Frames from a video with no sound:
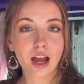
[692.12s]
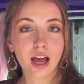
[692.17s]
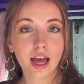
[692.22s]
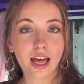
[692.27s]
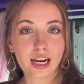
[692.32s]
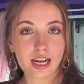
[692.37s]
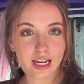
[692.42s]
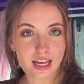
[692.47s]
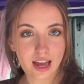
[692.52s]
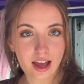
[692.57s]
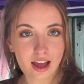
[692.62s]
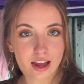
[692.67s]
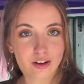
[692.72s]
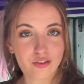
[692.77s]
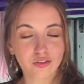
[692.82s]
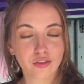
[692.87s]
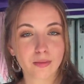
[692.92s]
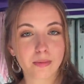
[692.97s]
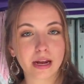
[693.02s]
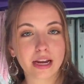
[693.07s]
And again,
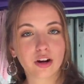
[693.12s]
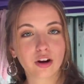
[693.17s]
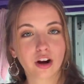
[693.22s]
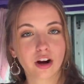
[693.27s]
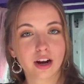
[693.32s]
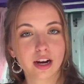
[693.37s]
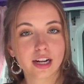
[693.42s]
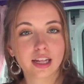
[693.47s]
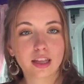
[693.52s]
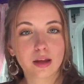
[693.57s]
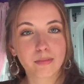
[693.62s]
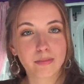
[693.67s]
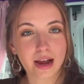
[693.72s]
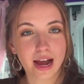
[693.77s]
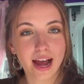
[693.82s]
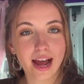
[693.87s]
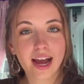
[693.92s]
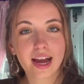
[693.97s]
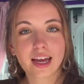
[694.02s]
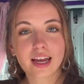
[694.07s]
for my curtain in the
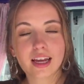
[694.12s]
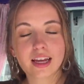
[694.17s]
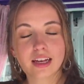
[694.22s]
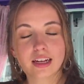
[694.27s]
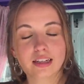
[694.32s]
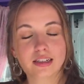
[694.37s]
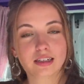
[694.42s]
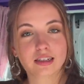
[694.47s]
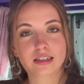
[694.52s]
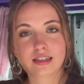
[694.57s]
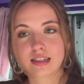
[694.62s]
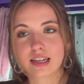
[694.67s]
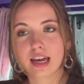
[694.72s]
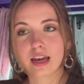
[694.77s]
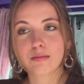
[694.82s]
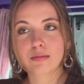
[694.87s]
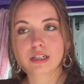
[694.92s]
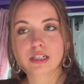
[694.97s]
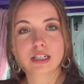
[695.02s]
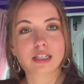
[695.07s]
back, it is the
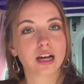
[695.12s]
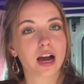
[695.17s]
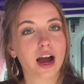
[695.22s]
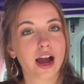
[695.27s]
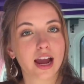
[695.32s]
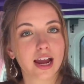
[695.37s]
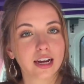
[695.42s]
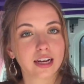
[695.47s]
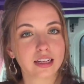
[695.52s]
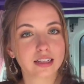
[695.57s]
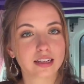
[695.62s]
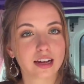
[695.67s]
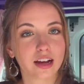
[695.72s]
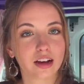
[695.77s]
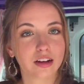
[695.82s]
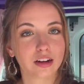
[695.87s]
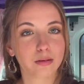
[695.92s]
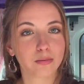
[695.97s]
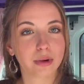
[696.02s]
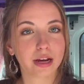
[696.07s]
same design. It's
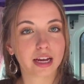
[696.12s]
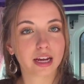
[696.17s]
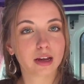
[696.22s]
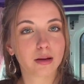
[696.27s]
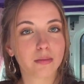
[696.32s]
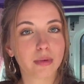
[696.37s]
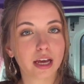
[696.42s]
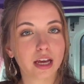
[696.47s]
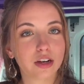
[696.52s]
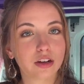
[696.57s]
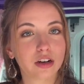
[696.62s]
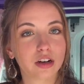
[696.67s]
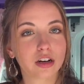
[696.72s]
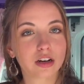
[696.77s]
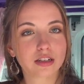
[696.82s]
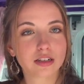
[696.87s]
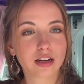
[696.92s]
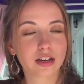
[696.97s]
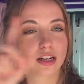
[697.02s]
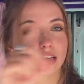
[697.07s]
held up by command
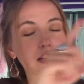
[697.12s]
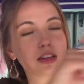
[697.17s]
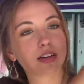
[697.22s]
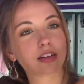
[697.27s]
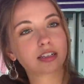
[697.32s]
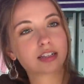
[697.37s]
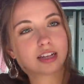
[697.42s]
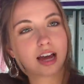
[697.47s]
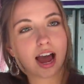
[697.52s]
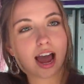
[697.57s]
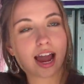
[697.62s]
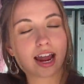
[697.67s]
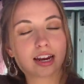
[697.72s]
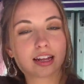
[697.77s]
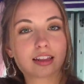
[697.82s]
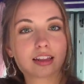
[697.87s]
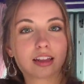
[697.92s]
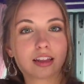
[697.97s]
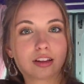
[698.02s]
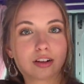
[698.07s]
hooks on either side,
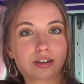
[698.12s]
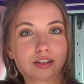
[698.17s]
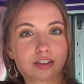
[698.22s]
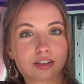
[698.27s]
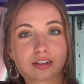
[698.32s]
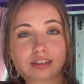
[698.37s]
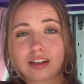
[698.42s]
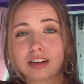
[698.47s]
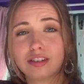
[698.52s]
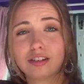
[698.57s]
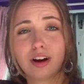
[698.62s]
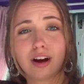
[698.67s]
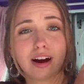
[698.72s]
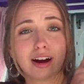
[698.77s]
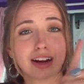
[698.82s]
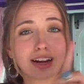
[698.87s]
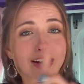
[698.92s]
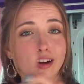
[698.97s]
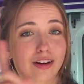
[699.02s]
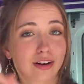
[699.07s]
and then there's just a
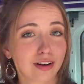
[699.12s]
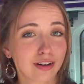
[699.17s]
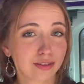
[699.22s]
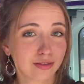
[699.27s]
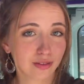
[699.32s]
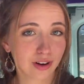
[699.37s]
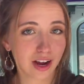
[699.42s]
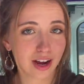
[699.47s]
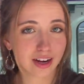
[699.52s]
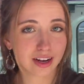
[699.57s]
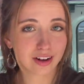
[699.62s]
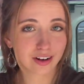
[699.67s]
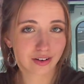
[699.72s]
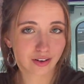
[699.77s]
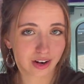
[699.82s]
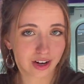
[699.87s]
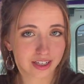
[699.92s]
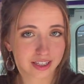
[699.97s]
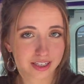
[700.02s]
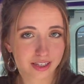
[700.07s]
Target curtain rod
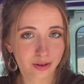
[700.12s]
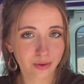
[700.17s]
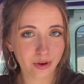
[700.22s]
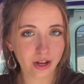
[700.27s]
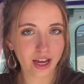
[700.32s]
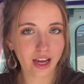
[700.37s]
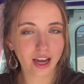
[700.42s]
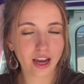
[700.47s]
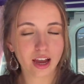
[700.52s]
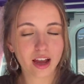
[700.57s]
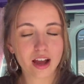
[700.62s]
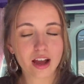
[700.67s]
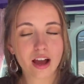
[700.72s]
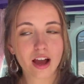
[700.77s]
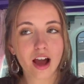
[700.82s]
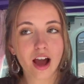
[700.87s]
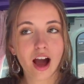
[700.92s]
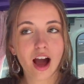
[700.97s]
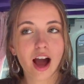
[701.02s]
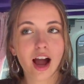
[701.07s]
across the way.
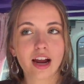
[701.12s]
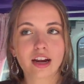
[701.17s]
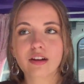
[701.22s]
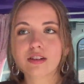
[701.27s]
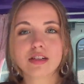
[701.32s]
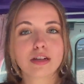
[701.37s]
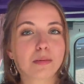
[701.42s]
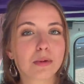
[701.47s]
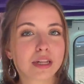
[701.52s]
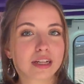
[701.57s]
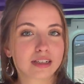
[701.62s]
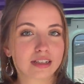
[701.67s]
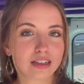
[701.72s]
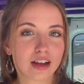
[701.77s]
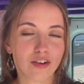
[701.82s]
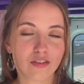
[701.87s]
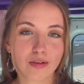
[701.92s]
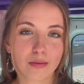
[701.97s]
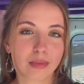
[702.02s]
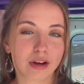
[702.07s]
I know some of the
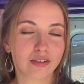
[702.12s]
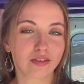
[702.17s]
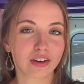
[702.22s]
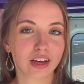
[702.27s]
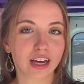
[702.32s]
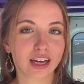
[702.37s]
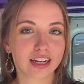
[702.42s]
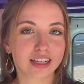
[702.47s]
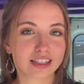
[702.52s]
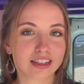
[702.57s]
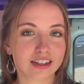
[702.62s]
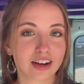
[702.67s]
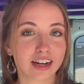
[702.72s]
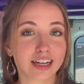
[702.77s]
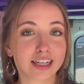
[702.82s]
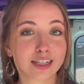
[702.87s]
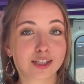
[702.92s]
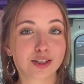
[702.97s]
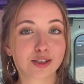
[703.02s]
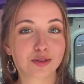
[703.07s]
stuff in my van is not
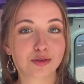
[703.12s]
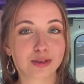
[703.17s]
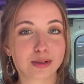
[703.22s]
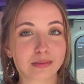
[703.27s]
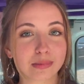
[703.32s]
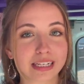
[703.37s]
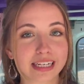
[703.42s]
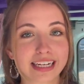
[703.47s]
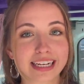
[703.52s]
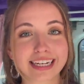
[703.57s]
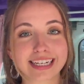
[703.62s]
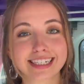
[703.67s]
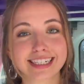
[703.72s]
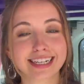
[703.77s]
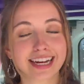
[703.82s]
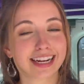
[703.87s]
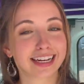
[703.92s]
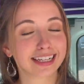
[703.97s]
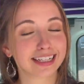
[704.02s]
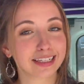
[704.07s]
extremely
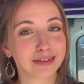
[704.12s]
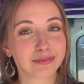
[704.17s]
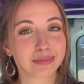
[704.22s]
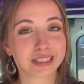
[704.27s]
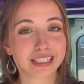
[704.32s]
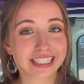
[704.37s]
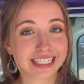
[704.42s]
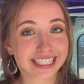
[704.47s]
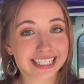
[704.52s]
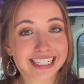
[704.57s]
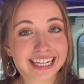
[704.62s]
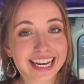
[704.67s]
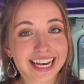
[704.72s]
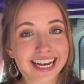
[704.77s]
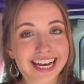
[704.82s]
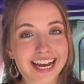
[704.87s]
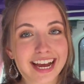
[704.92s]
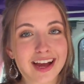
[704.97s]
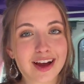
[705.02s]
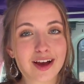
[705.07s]
aesthetically
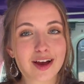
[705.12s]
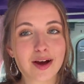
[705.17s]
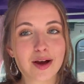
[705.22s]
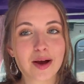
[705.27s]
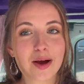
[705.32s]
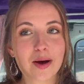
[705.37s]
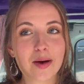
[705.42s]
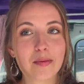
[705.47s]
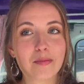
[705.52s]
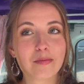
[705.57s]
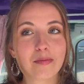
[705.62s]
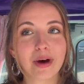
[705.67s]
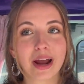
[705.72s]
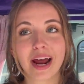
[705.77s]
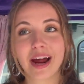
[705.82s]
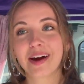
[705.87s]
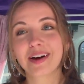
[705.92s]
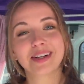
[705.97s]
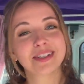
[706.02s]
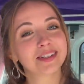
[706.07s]
pleasing, but
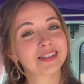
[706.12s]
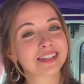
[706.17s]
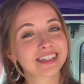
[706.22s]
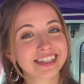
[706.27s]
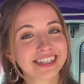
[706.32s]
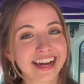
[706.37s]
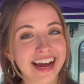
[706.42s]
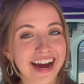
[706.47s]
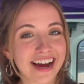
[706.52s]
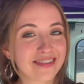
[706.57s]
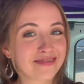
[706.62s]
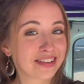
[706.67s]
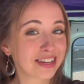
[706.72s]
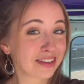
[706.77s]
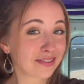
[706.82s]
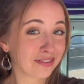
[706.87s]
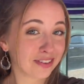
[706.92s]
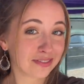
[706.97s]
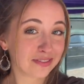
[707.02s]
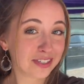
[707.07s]
I also didn't have
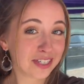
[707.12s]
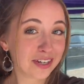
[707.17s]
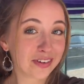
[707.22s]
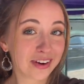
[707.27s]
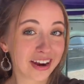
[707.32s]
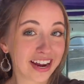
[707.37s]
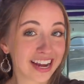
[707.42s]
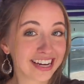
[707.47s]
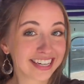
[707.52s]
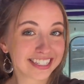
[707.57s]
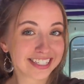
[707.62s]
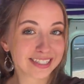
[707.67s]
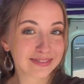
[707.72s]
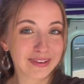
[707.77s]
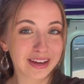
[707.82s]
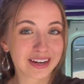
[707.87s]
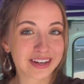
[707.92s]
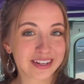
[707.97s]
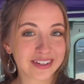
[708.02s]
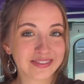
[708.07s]
like 50 grand to
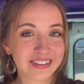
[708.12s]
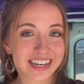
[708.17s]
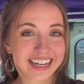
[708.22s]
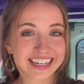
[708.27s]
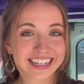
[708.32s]
spend on a van